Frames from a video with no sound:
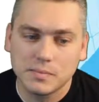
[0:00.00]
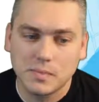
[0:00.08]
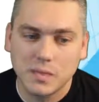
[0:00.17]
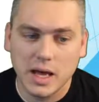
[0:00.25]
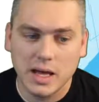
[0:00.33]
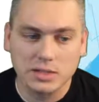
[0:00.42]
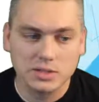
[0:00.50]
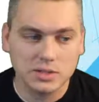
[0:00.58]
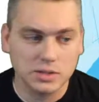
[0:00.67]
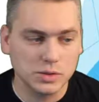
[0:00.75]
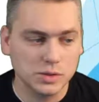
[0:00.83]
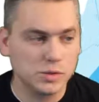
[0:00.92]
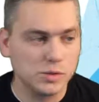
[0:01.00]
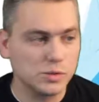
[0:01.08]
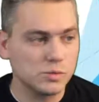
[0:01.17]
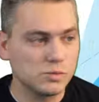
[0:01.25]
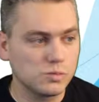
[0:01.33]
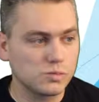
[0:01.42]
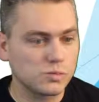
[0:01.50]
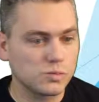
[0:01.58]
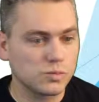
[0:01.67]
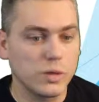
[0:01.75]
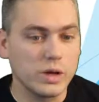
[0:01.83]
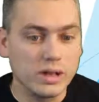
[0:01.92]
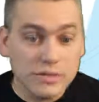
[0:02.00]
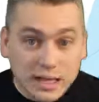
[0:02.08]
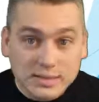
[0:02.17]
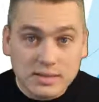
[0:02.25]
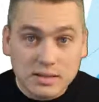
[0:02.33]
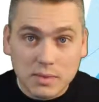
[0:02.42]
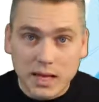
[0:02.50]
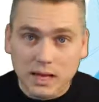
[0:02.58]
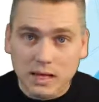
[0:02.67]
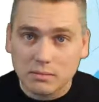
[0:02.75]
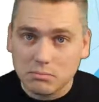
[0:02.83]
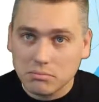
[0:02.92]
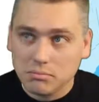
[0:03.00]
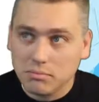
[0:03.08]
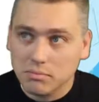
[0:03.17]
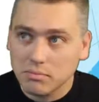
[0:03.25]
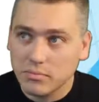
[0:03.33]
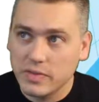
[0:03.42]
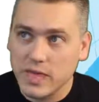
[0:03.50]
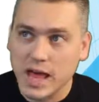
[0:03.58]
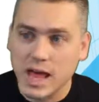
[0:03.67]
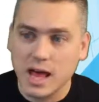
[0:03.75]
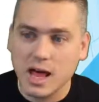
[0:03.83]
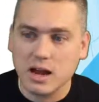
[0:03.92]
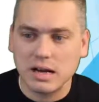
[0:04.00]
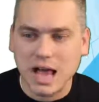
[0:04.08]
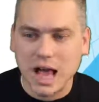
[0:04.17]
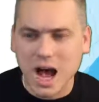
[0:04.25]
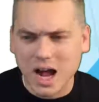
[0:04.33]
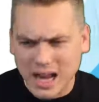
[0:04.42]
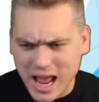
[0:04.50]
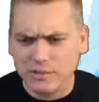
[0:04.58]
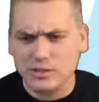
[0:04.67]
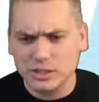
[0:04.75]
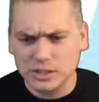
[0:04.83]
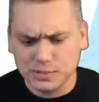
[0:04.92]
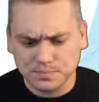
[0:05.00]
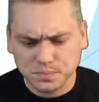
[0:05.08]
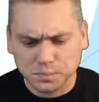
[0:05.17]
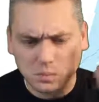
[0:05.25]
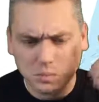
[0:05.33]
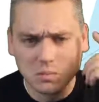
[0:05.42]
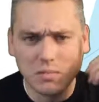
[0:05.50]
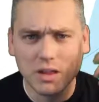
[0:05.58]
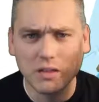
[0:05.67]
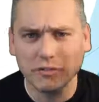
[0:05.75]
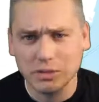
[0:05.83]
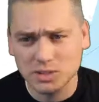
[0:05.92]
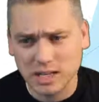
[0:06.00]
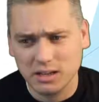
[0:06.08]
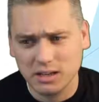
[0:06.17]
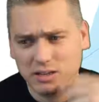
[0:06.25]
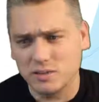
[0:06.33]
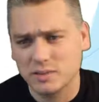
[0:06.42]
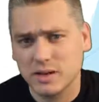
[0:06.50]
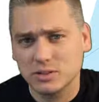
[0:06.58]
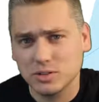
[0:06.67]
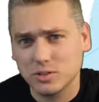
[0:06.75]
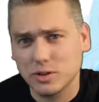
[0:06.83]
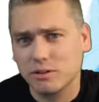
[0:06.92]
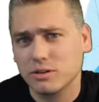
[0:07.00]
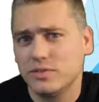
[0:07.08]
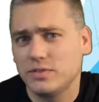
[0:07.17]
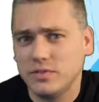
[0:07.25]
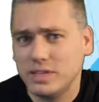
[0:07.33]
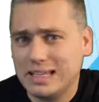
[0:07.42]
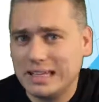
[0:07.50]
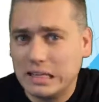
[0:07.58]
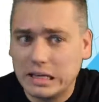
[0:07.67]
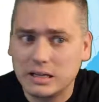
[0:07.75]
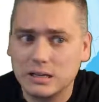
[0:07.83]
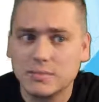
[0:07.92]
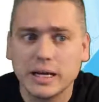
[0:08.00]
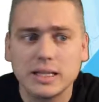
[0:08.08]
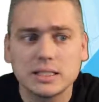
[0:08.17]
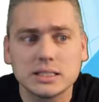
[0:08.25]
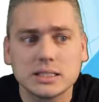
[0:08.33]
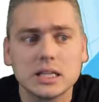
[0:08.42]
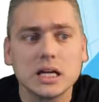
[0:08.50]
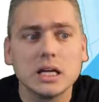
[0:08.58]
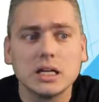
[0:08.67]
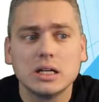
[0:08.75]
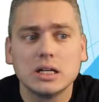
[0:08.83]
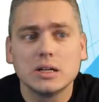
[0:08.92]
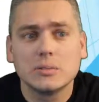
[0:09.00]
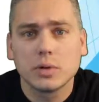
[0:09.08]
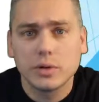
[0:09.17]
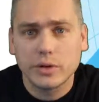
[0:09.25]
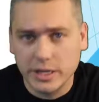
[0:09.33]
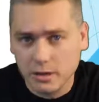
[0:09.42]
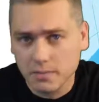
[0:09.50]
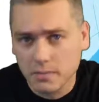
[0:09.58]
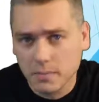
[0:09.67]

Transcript: And so we've estimated that on average, firms tend to use about 250 gigabytes per year